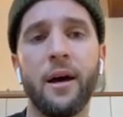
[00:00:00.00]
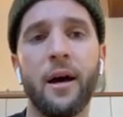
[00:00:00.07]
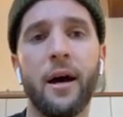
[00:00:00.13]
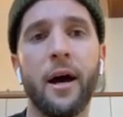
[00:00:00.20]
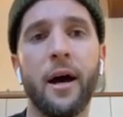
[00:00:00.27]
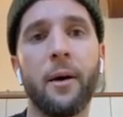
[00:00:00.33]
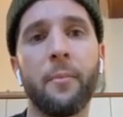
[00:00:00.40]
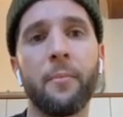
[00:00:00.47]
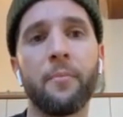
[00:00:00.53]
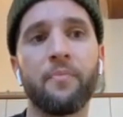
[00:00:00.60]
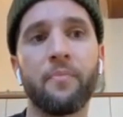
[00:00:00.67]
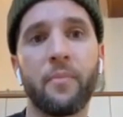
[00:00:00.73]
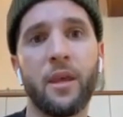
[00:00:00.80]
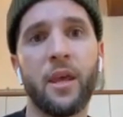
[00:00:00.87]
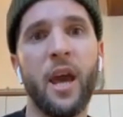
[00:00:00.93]
And
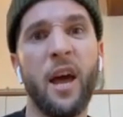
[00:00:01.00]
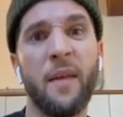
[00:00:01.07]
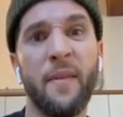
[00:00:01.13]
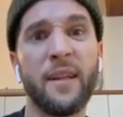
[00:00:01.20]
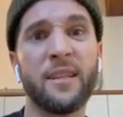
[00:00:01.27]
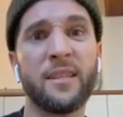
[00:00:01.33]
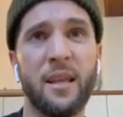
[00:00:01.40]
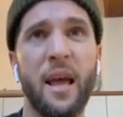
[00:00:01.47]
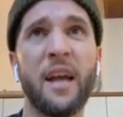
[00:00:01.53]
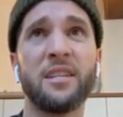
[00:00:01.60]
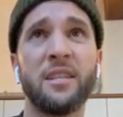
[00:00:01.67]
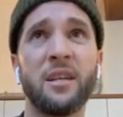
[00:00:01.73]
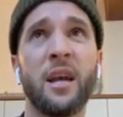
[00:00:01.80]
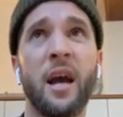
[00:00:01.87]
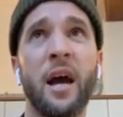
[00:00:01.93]
that's
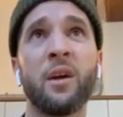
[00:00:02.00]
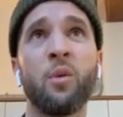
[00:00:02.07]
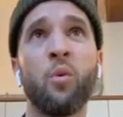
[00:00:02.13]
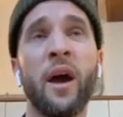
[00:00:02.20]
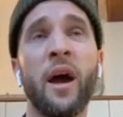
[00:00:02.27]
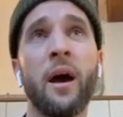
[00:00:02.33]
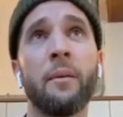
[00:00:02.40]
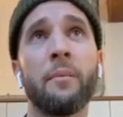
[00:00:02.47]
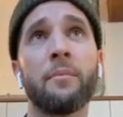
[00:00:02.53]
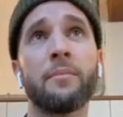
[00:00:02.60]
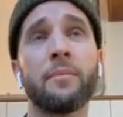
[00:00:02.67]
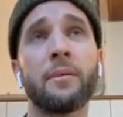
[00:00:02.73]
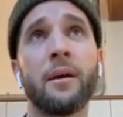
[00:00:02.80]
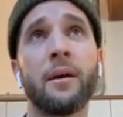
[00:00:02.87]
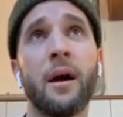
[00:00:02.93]
actually kind of where
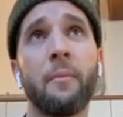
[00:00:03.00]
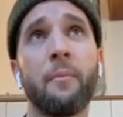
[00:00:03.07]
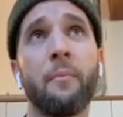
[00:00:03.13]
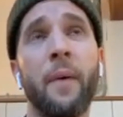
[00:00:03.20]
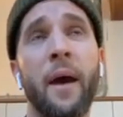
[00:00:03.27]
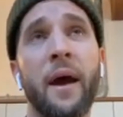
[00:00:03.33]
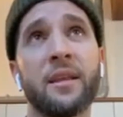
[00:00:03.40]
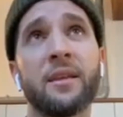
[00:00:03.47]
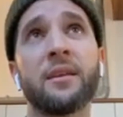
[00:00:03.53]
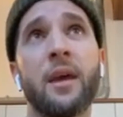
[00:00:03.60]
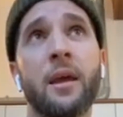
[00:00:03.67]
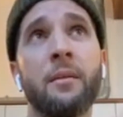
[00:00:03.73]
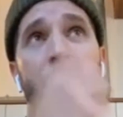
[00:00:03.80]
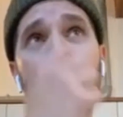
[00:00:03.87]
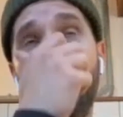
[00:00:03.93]
I batted
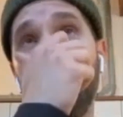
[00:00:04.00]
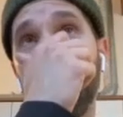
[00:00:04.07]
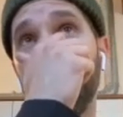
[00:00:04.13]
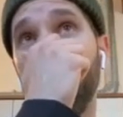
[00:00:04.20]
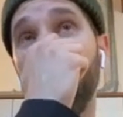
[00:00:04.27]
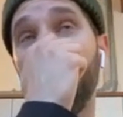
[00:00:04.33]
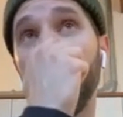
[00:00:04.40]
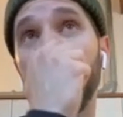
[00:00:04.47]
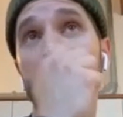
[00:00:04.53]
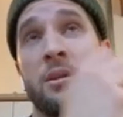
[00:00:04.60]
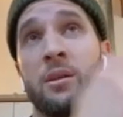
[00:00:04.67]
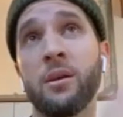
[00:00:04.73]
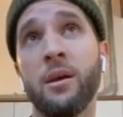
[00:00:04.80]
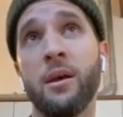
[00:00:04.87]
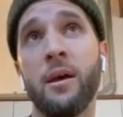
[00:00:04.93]
and
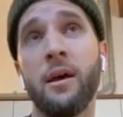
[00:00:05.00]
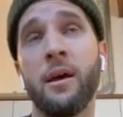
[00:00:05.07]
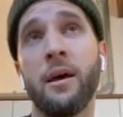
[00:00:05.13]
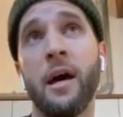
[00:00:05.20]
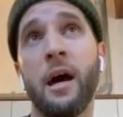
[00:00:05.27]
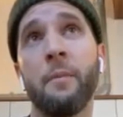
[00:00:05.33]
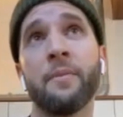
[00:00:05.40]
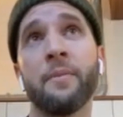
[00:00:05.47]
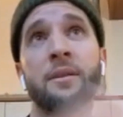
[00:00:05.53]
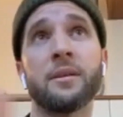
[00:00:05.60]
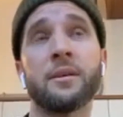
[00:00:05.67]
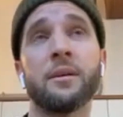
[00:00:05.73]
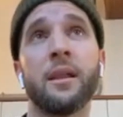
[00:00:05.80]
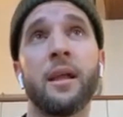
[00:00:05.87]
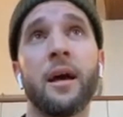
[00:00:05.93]
bowled up
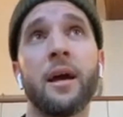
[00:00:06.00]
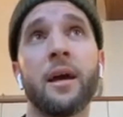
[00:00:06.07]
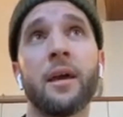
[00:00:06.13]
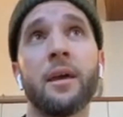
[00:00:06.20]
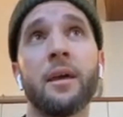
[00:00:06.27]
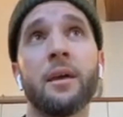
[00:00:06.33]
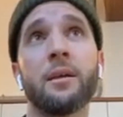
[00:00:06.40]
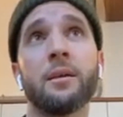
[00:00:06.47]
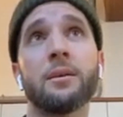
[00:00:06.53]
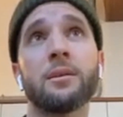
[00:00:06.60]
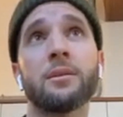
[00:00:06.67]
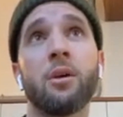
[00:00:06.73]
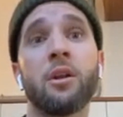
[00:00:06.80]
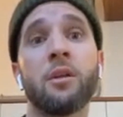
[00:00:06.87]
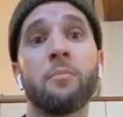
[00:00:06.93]
until I
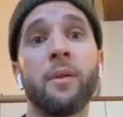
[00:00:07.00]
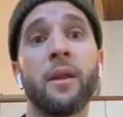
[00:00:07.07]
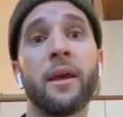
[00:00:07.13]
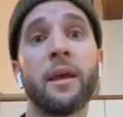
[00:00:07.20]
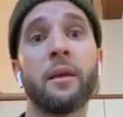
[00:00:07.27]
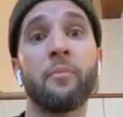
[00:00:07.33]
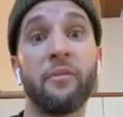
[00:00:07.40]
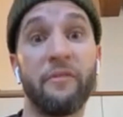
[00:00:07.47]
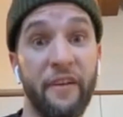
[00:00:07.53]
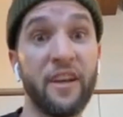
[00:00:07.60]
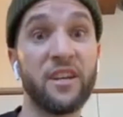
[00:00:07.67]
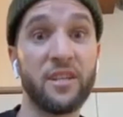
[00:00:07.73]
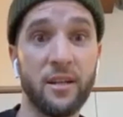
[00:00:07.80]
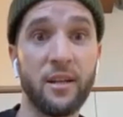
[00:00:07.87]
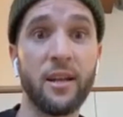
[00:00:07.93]
started playing
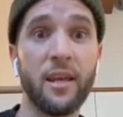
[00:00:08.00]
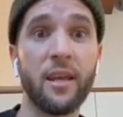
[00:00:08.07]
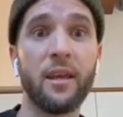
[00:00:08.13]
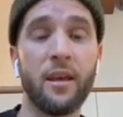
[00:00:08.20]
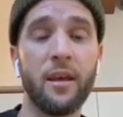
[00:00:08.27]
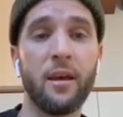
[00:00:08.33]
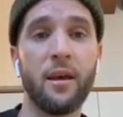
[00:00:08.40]
professionally.